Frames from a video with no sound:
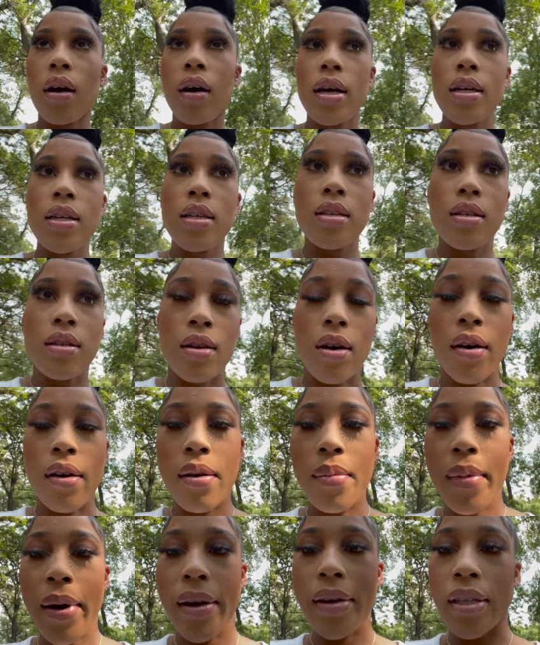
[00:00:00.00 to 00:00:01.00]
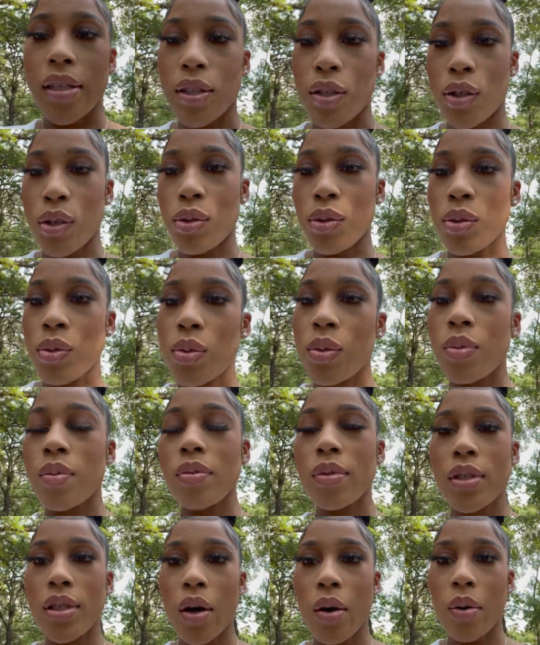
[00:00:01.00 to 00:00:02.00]
I just thought about it too.
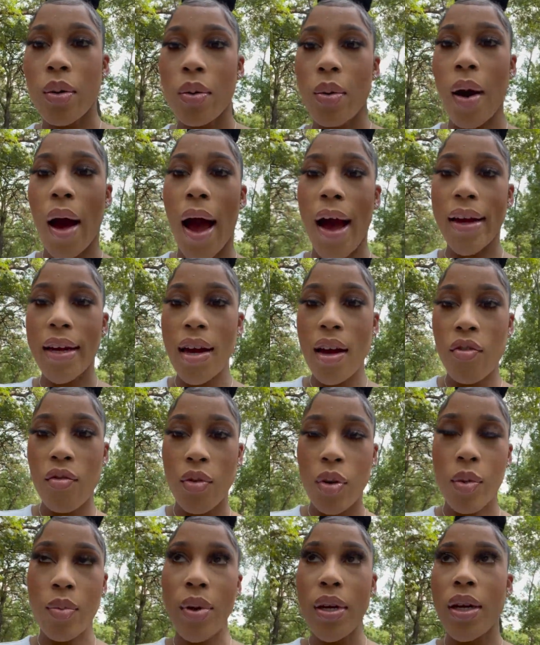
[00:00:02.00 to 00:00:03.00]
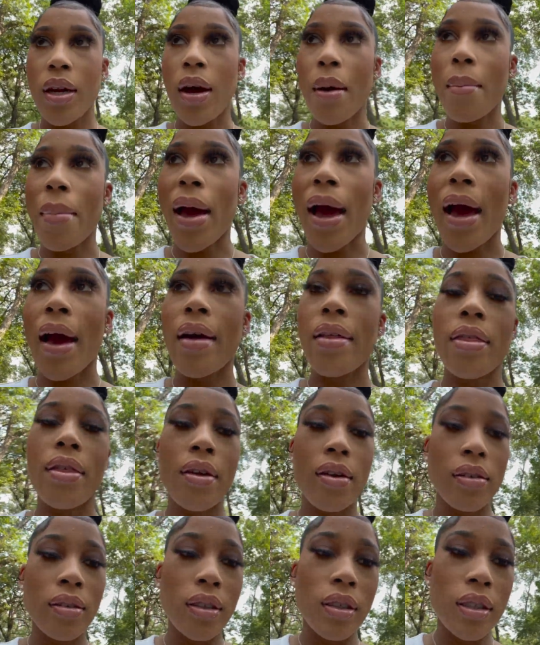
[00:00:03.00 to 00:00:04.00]
So I gave Roman a bath.
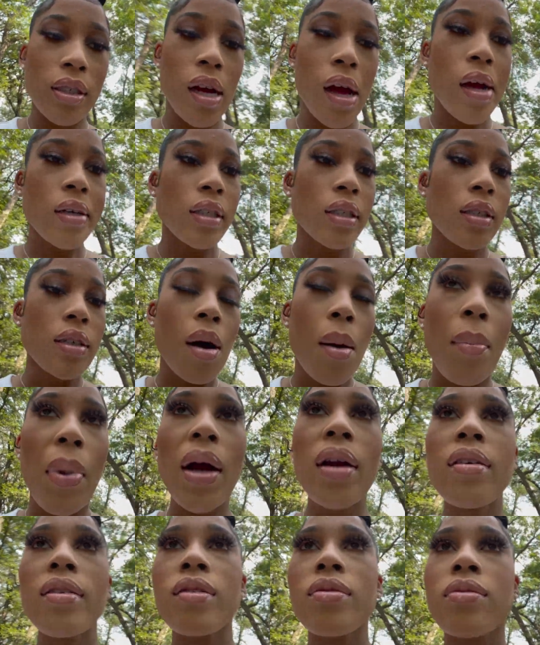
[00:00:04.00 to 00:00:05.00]
Part of the